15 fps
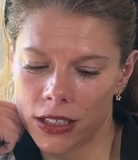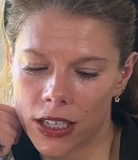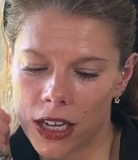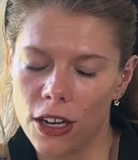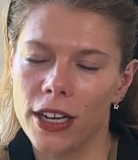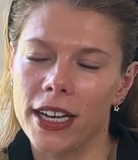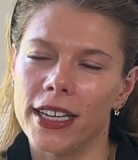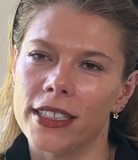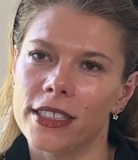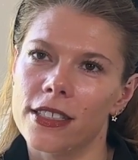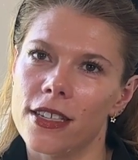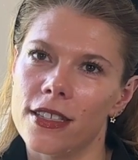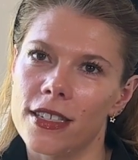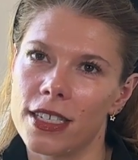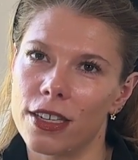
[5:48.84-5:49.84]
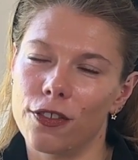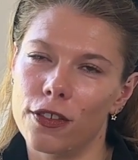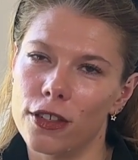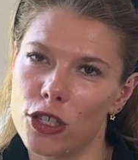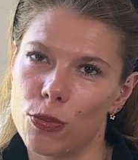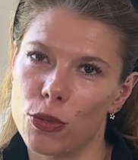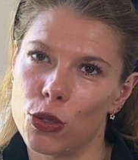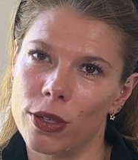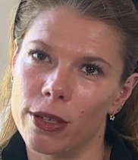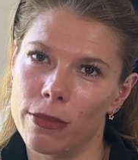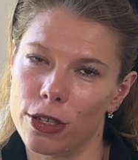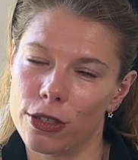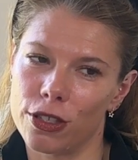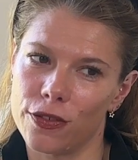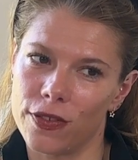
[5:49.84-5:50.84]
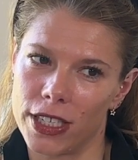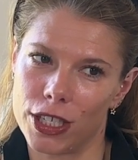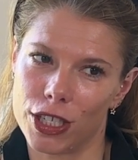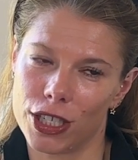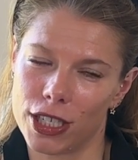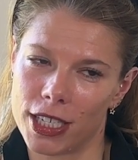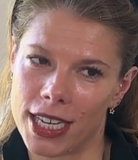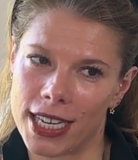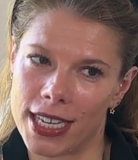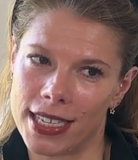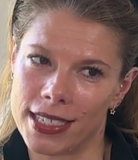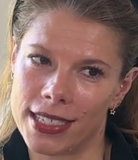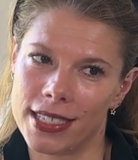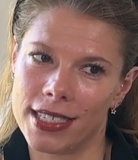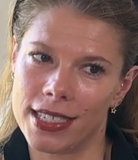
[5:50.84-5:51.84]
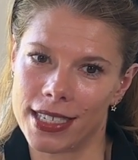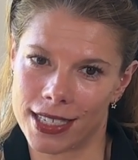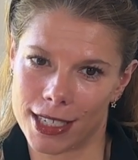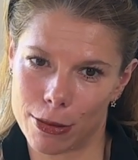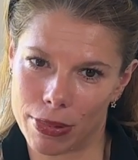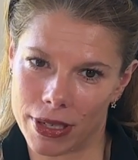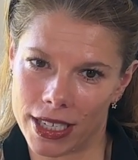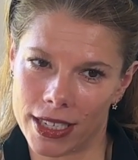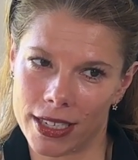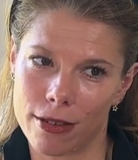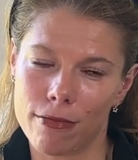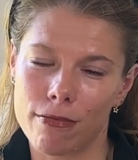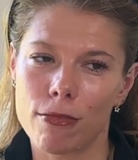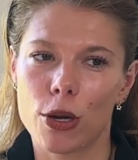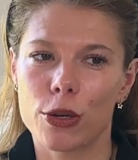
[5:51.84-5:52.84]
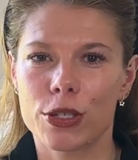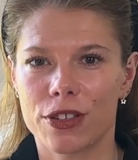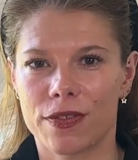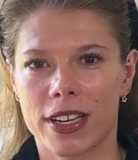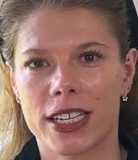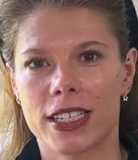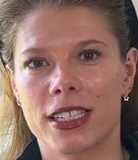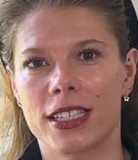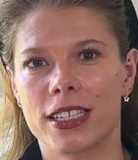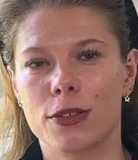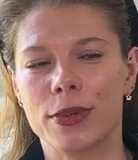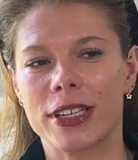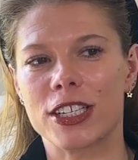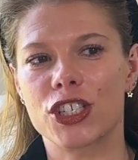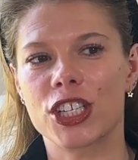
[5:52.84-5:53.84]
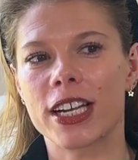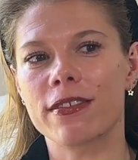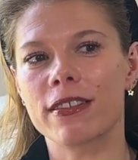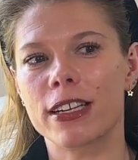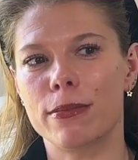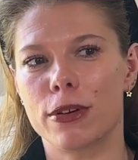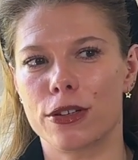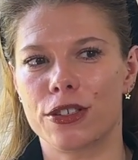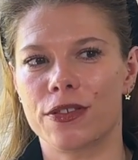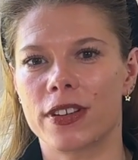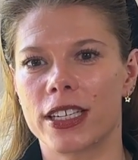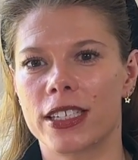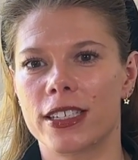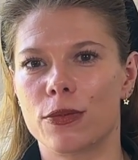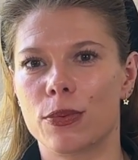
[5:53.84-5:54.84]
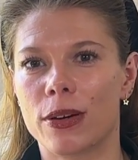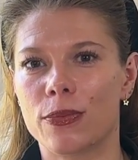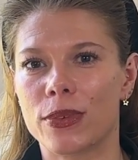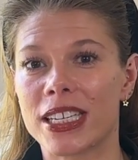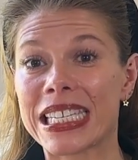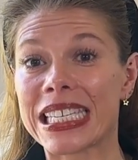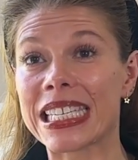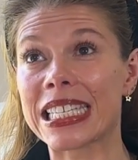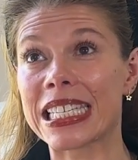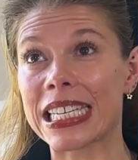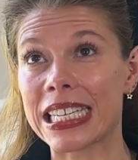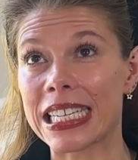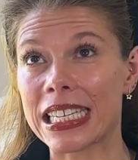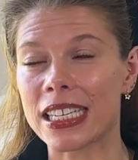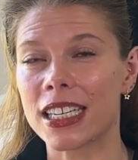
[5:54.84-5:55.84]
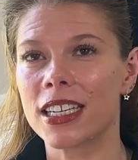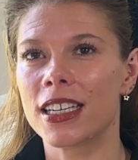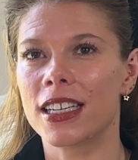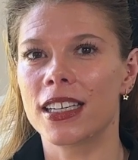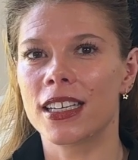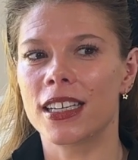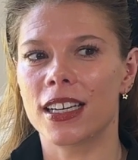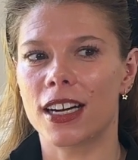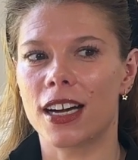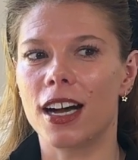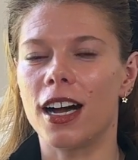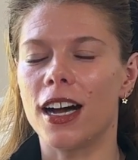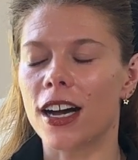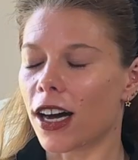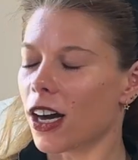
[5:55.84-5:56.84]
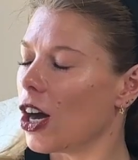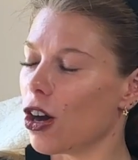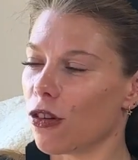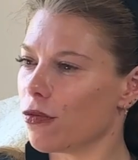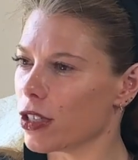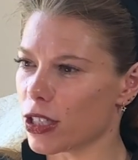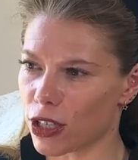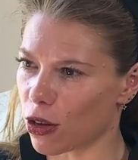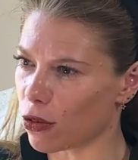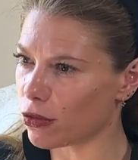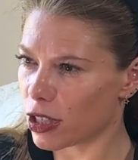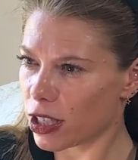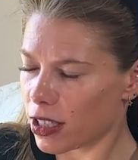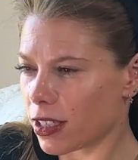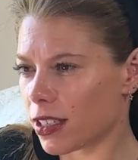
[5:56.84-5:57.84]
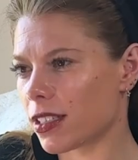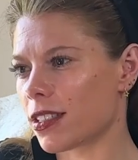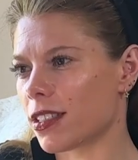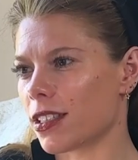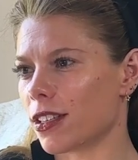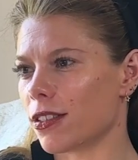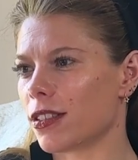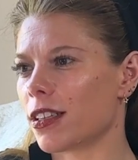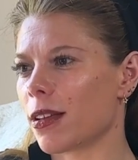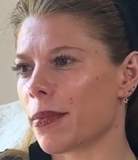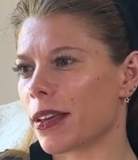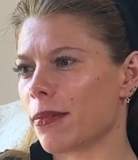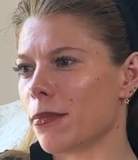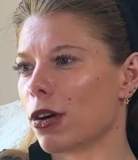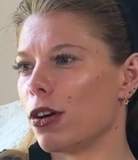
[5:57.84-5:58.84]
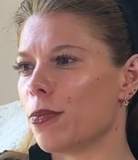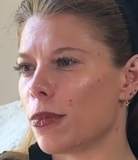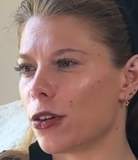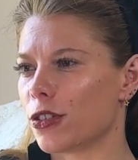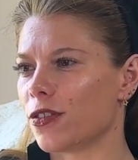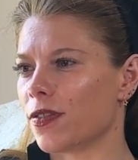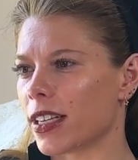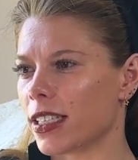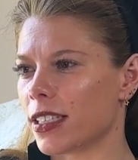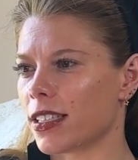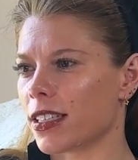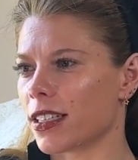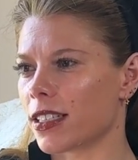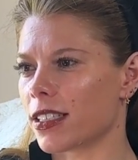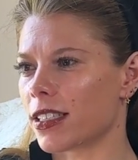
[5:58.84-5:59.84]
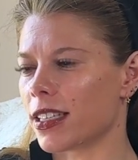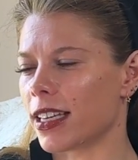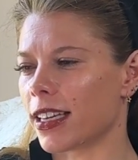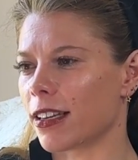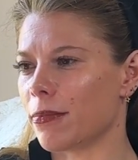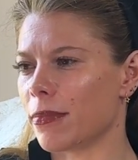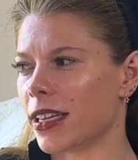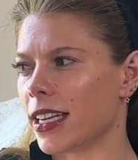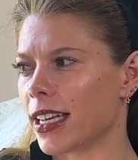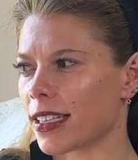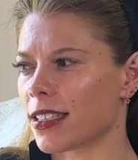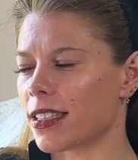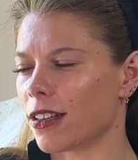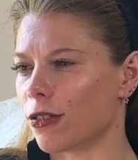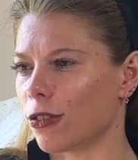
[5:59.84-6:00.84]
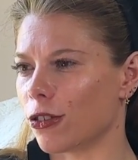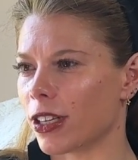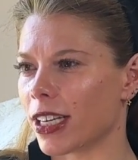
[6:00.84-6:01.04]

Okay, so the difference between motivation and discipline. We're generally motivated when we see a result. So something motivates us. It can be an external or an